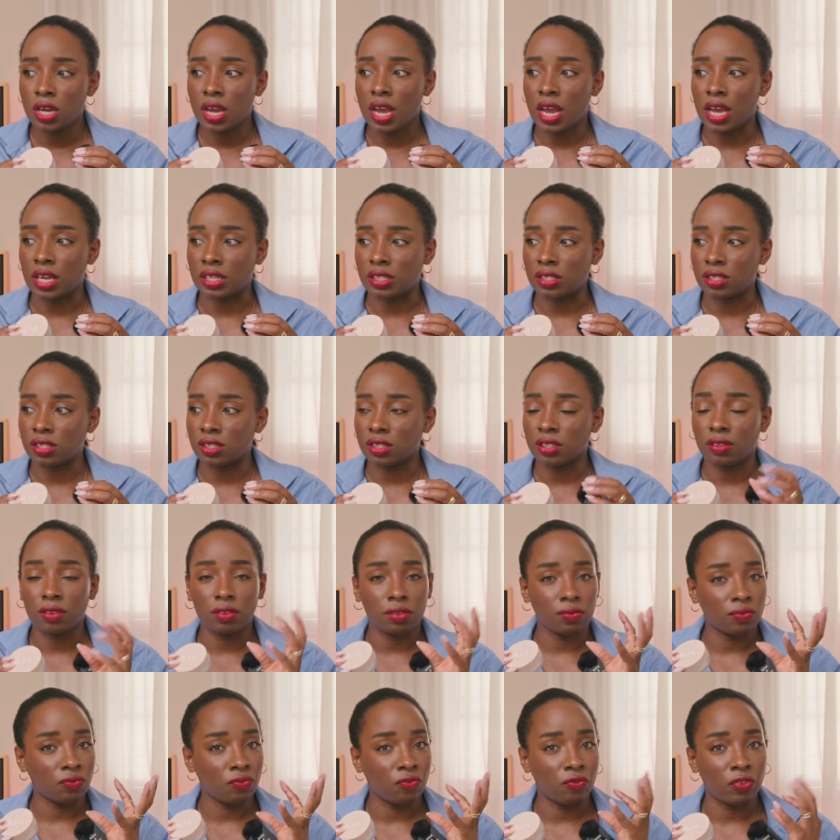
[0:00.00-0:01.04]
it's
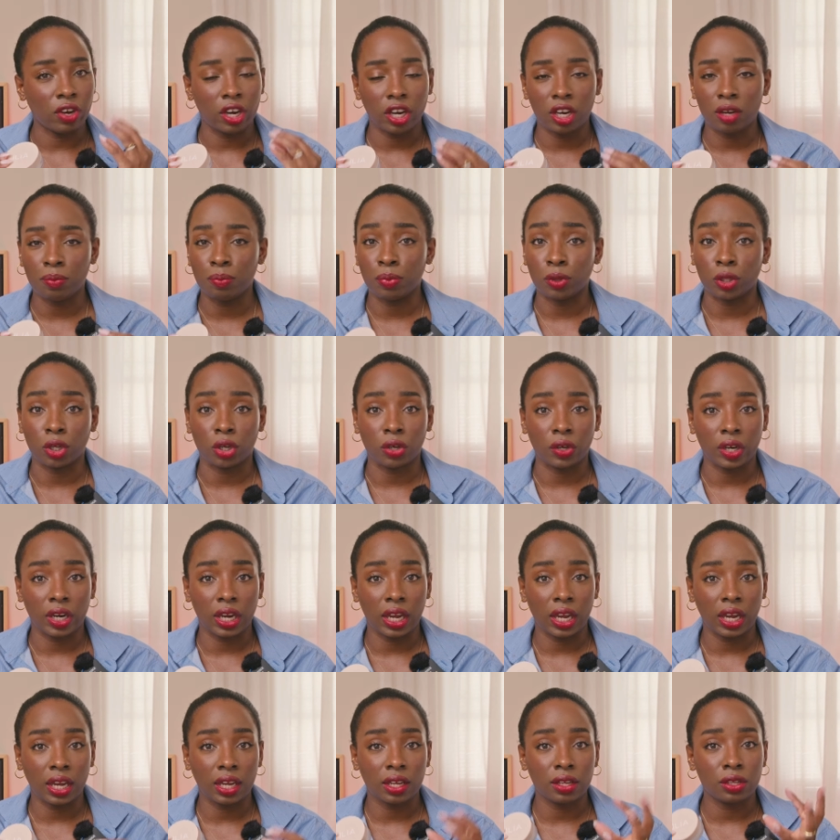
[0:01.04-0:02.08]
very
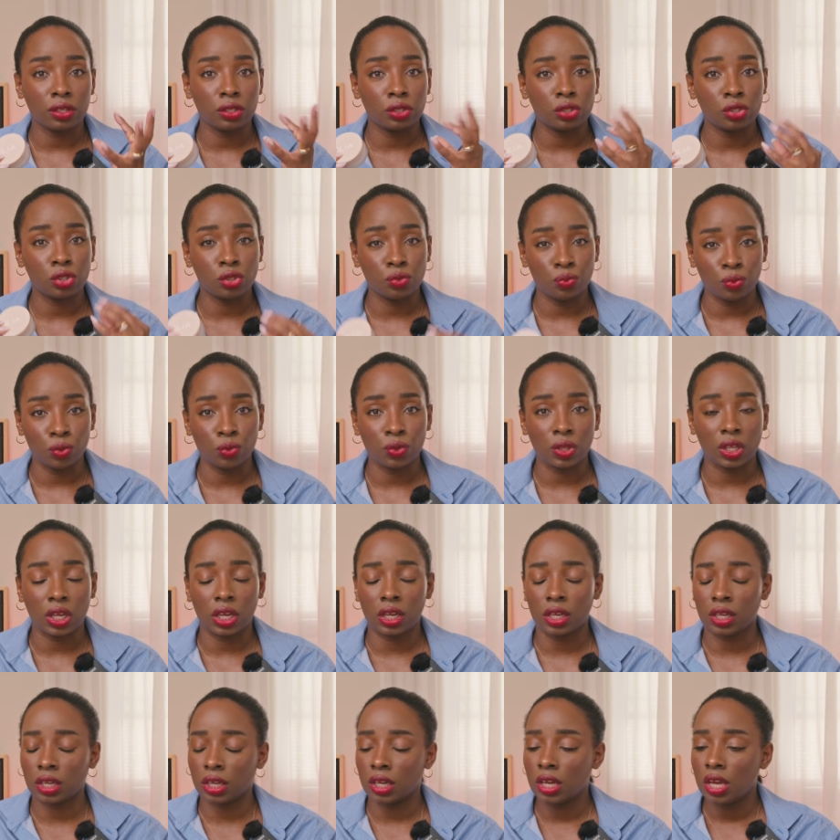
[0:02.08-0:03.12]
blurring,
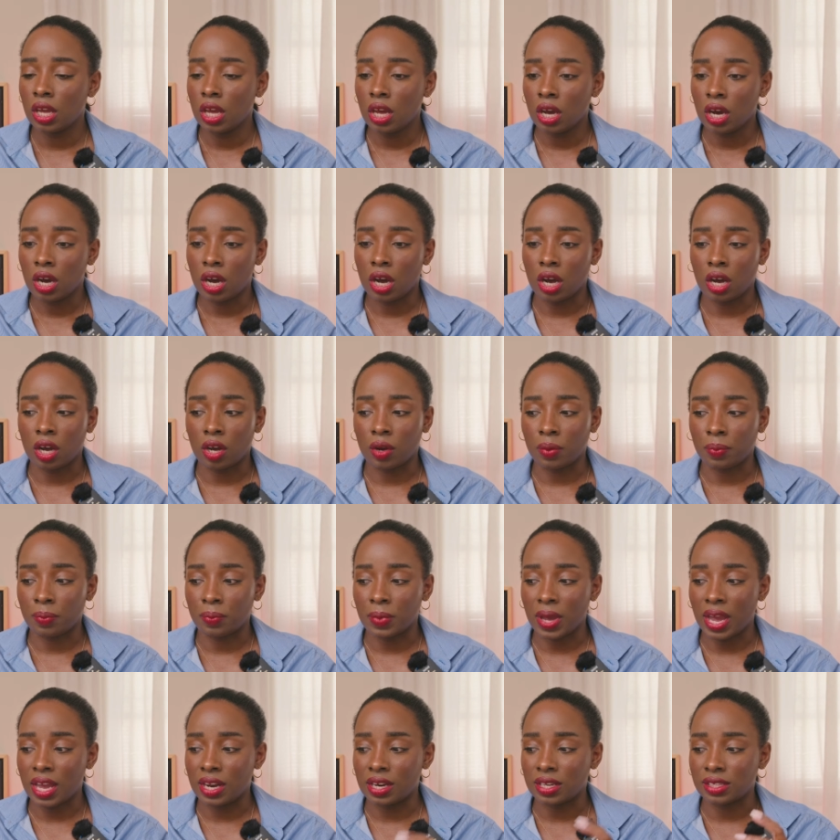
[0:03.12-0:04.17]
smoothing, and
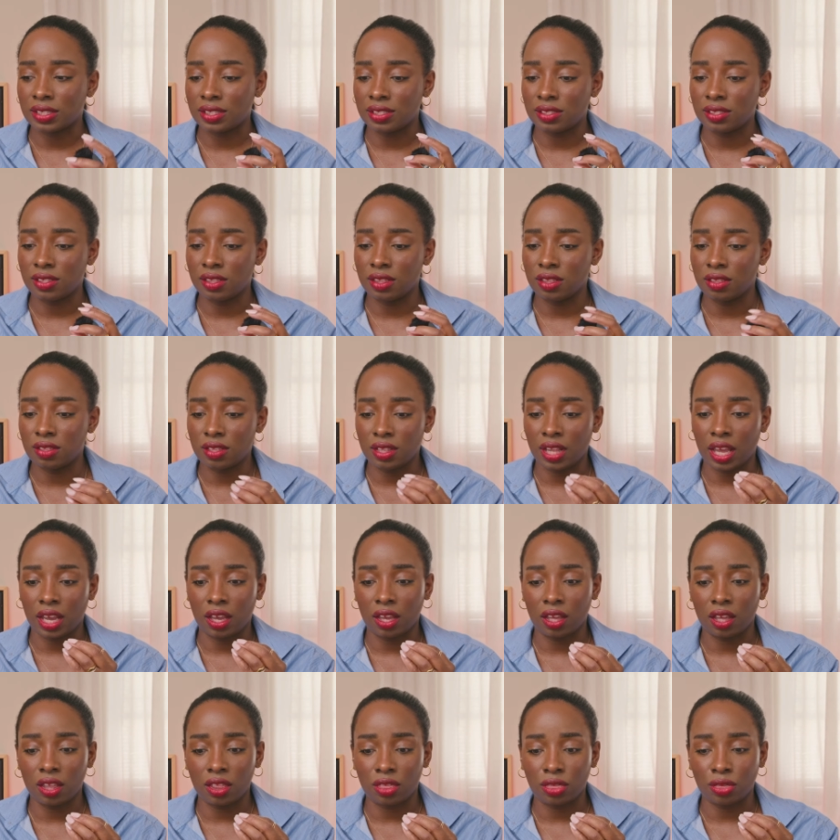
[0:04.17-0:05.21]
it's
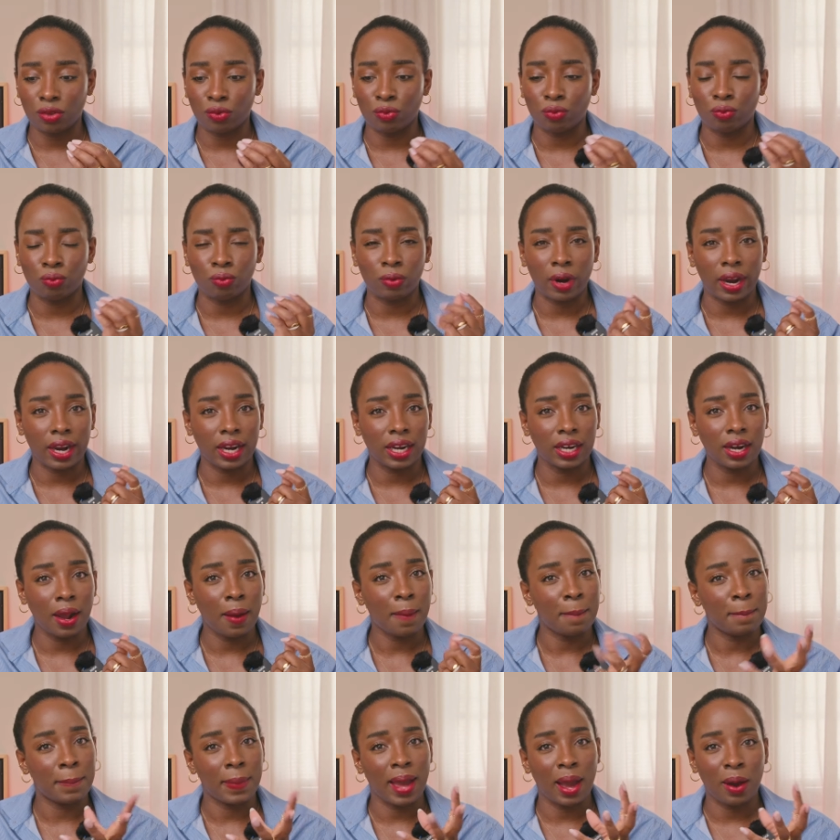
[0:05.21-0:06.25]
like the right
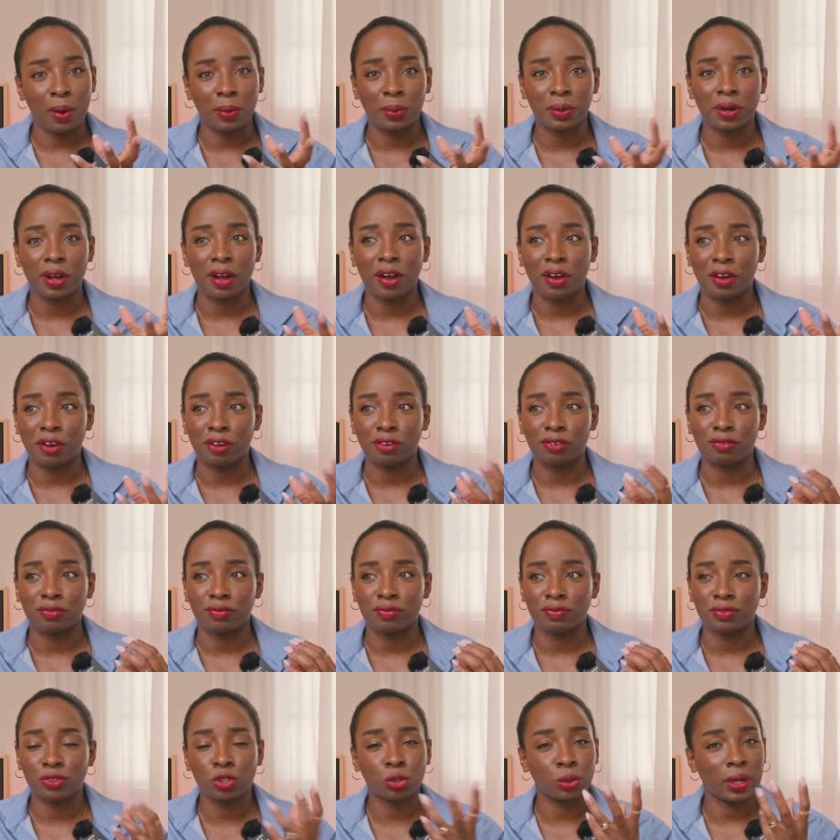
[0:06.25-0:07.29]
amount
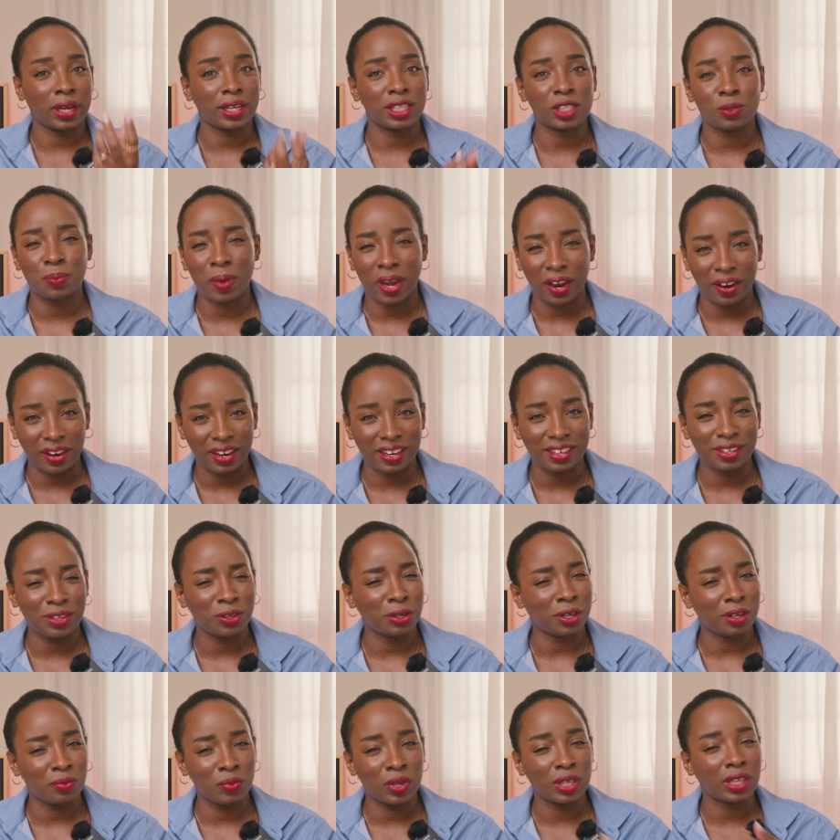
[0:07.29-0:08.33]
of transparent, you know
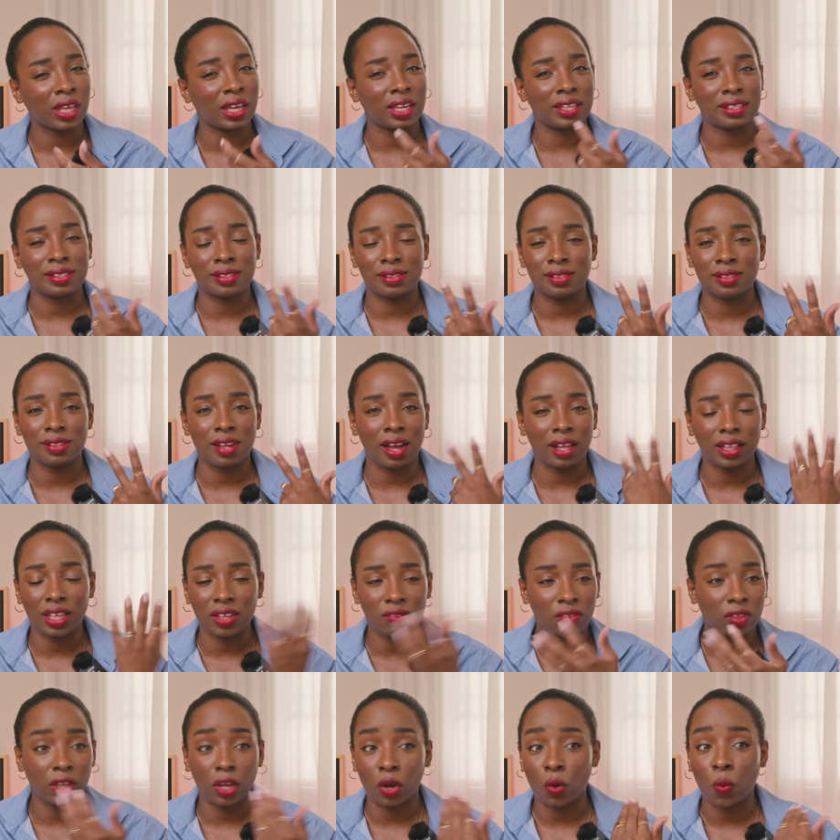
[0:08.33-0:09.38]
what I mean? Like it's not
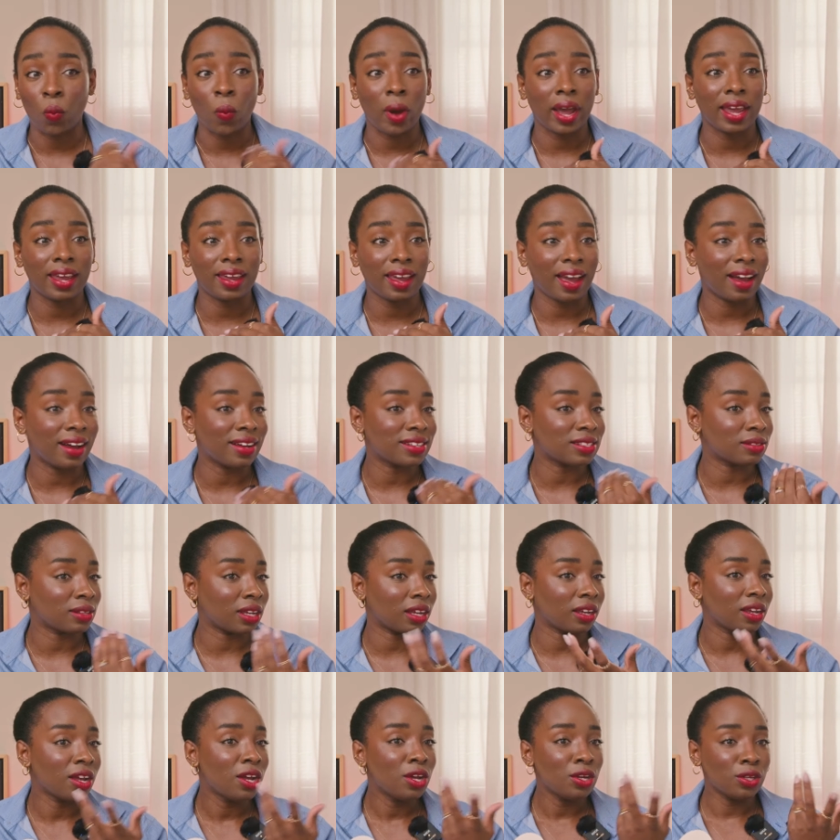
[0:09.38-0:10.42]
leaving like a white cast.
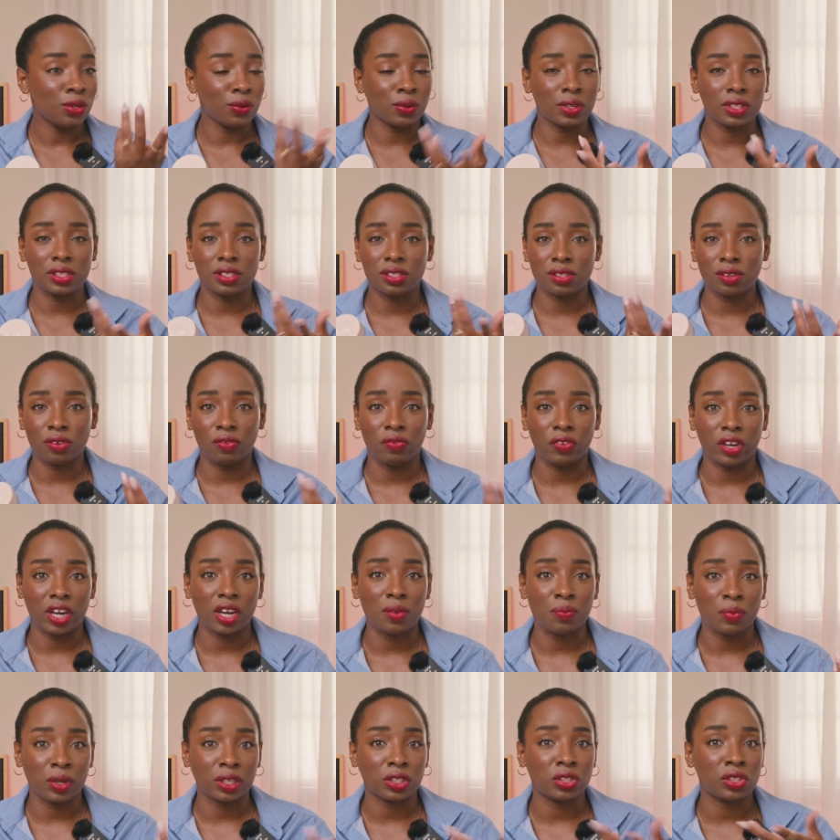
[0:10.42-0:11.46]
Like you can still very
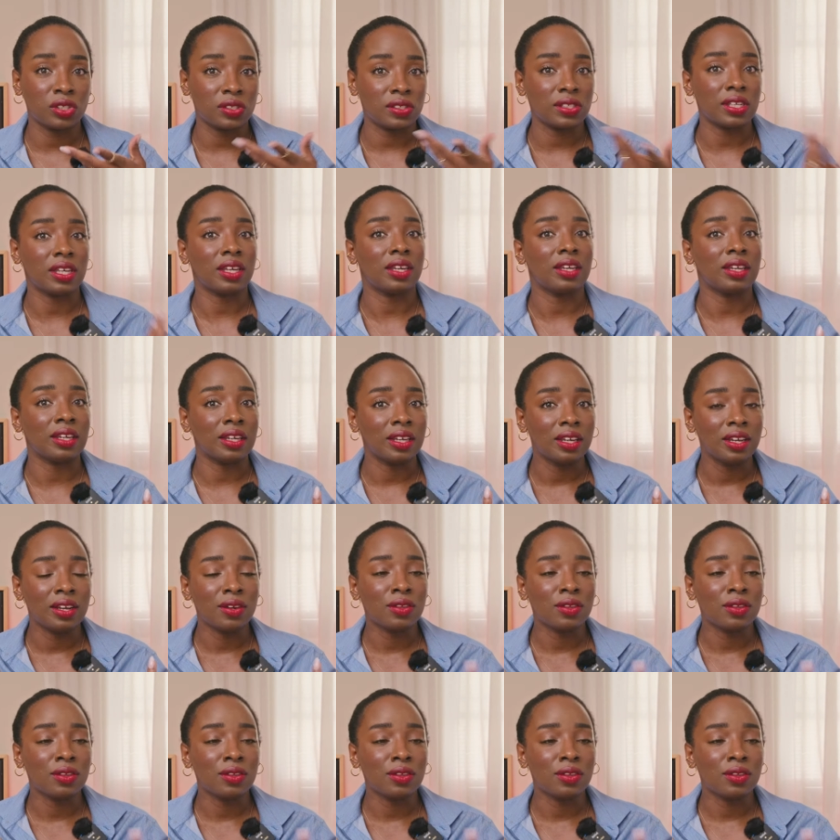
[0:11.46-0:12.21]
much see